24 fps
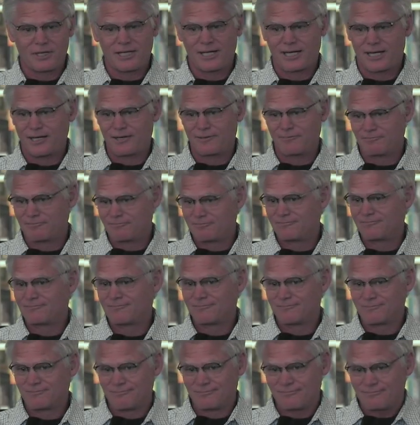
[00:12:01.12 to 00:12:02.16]
became
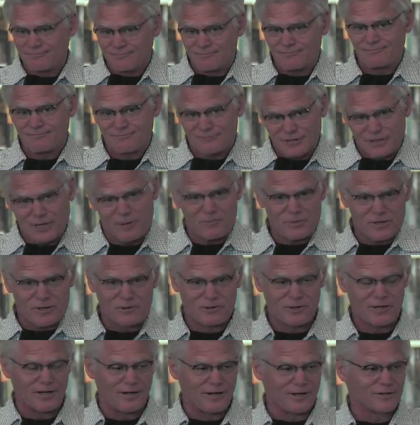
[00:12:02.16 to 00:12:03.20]
something
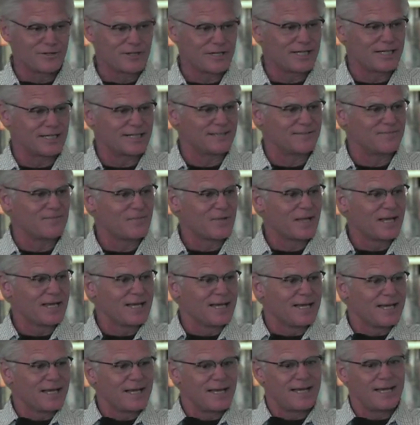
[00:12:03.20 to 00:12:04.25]
we all did.
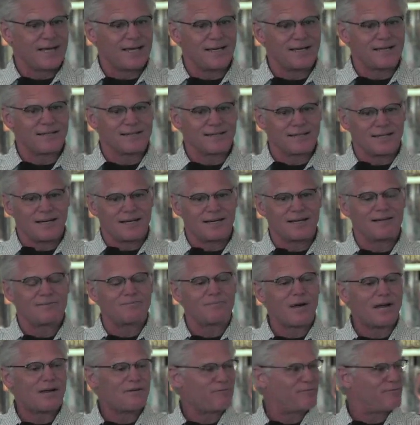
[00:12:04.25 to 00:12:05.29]
And, uh,
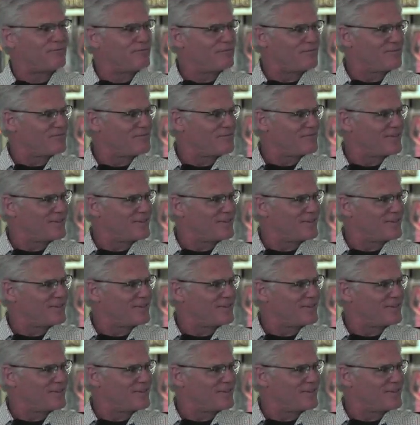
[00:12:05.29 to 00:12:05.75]
and, and fr from